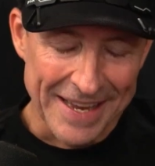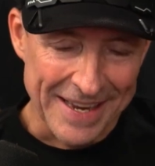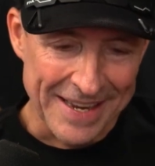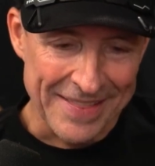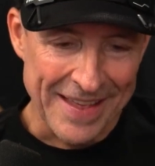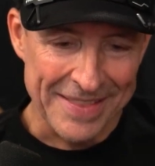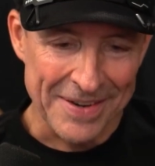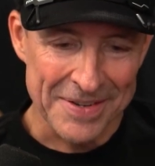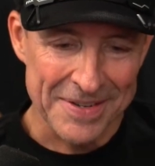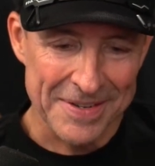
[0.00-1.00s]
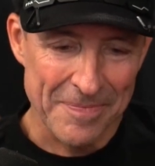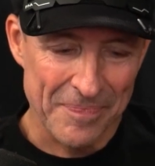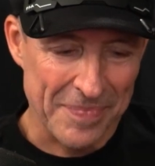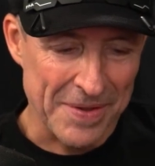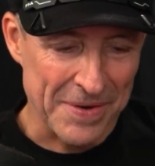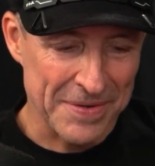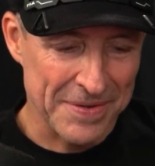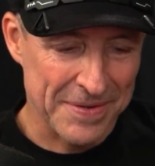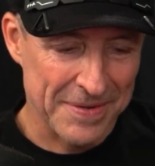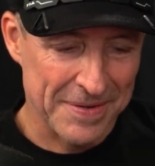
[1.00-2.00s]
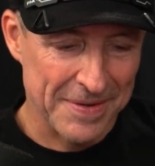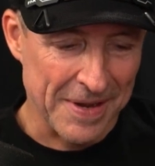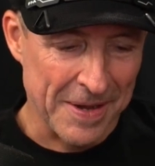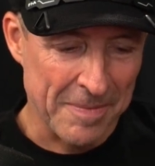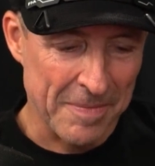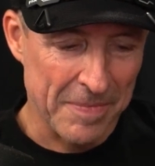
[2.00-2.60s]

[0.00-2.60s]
Uh, in that there's there's um,